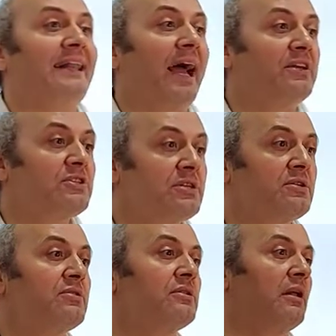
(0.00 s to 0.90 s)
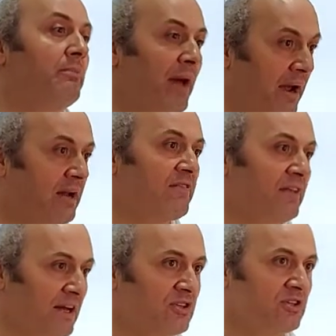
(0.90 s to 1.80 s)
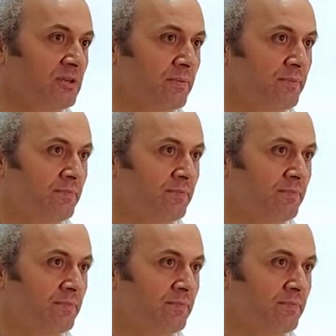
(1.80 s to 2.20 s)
electric current and magnetic flux.